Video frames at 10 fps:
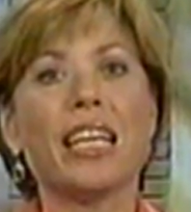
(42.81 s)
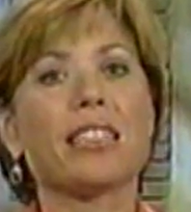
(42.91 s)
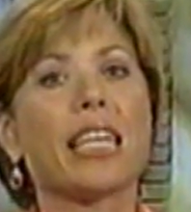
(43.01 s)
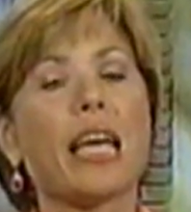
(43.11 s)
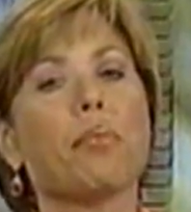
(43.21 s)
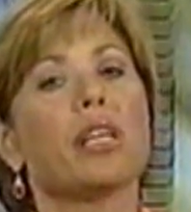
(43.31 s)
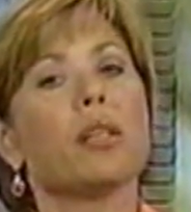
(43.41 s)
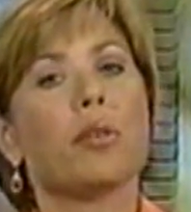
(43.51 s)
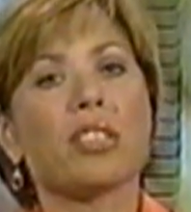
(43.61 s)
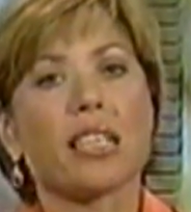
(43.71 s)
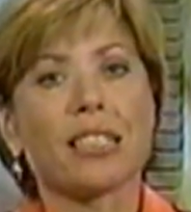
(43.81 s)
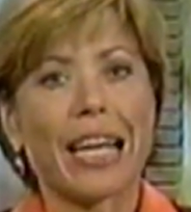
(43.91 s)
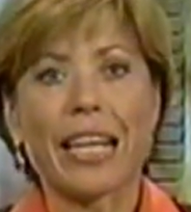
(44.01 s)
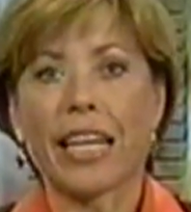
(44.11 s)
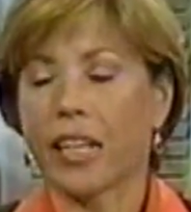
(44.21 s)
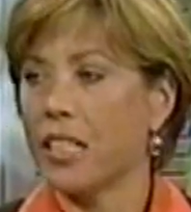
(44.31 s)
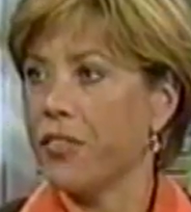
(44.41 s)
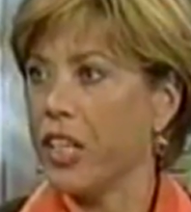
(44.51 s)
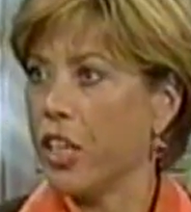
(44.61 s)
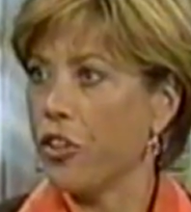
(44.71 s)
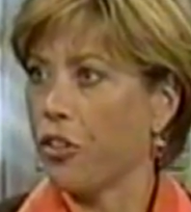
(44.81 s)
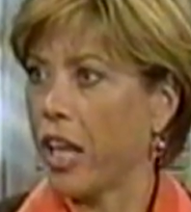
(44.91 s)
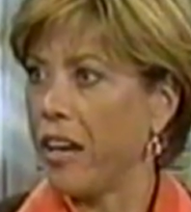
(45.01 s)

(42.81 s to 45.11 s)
Is gambling the most exciting activity in your